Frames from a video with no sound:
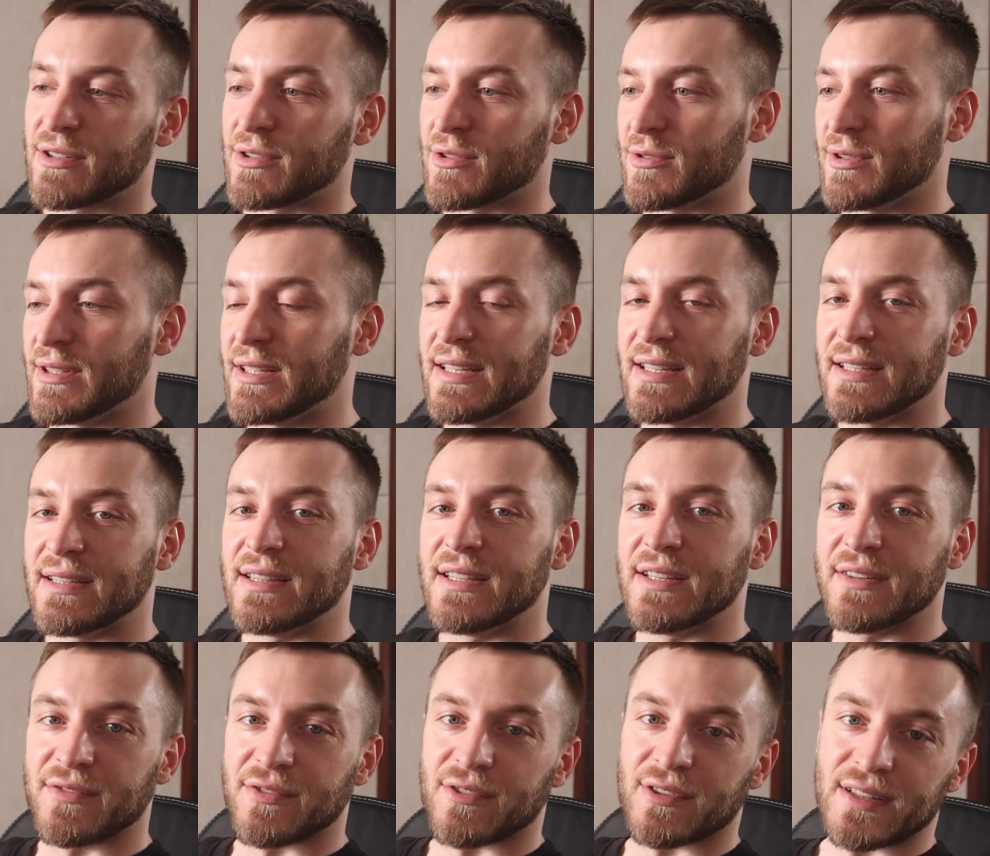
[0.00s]
to do
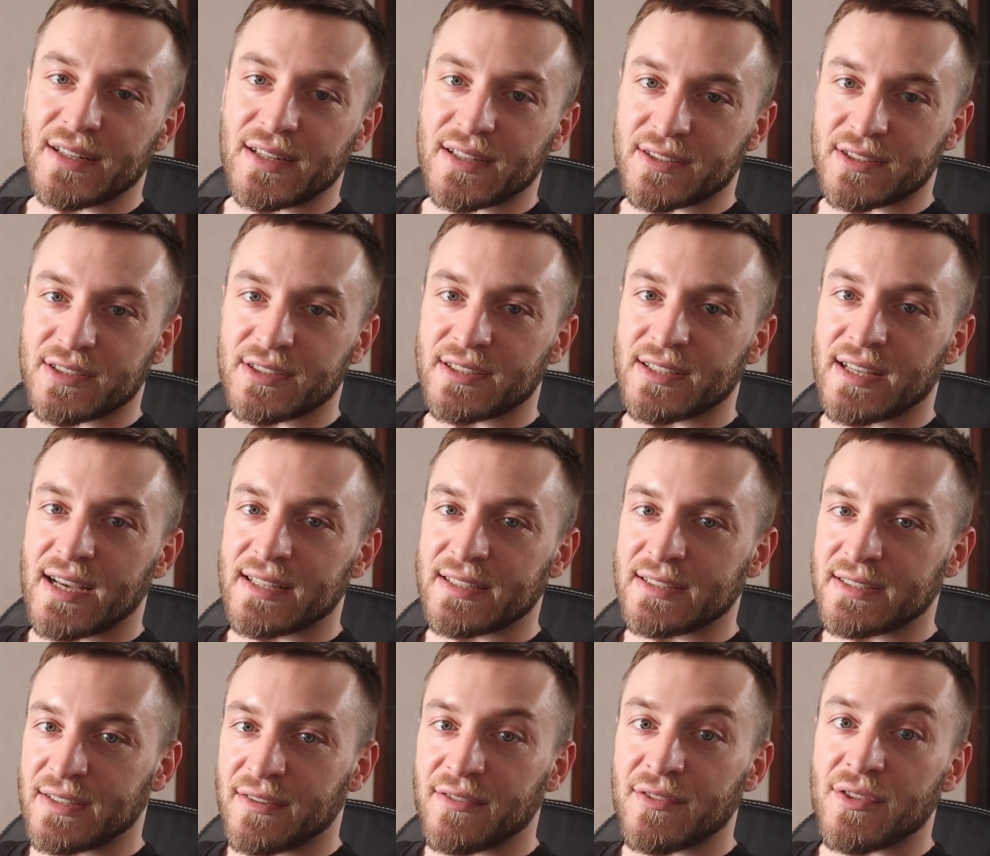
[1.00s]
different
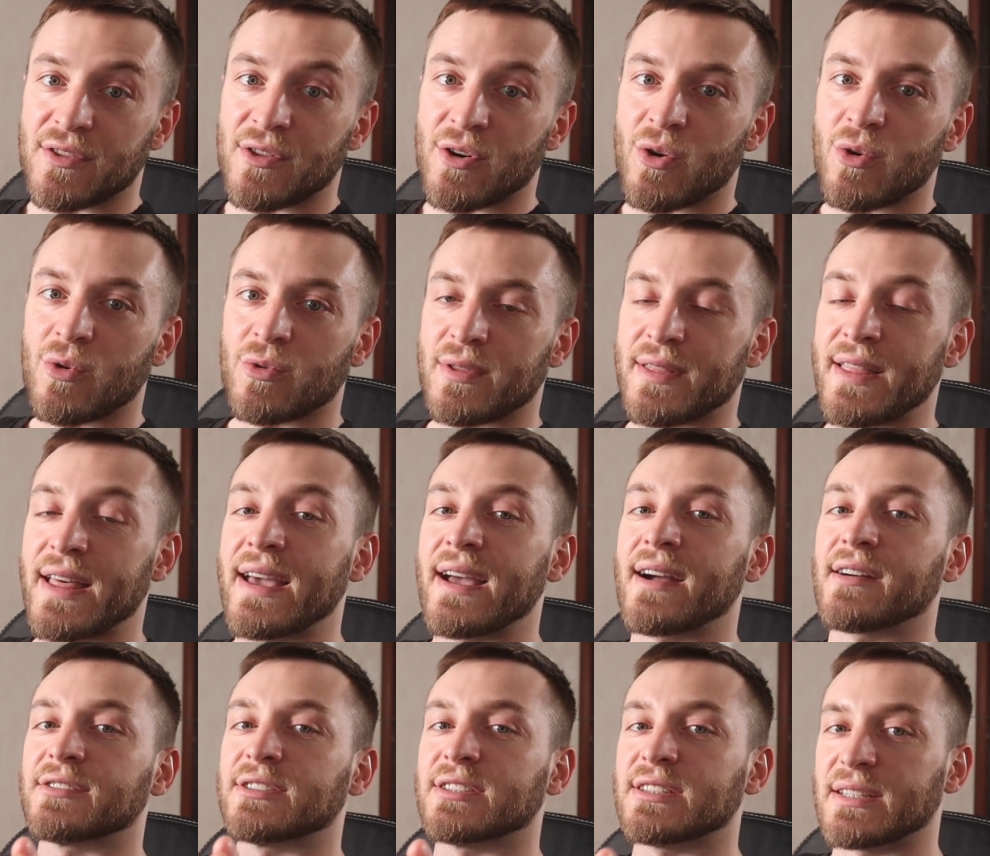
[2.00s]
exercises even though they
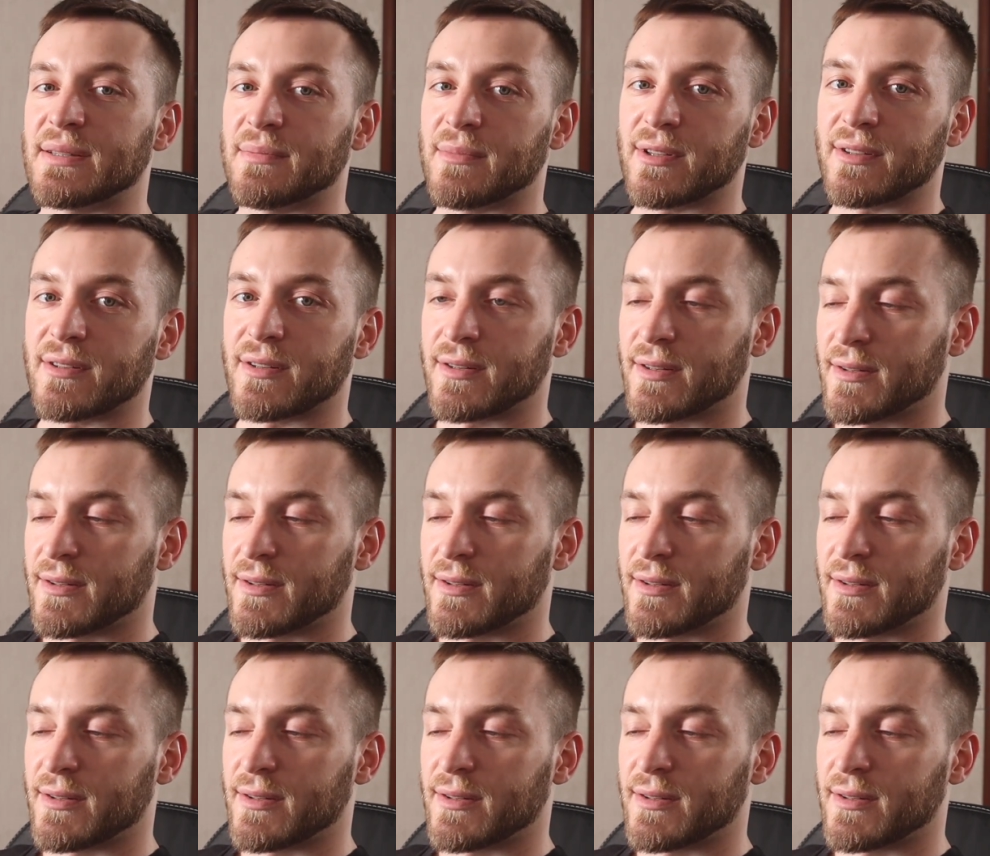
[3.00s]
are similar.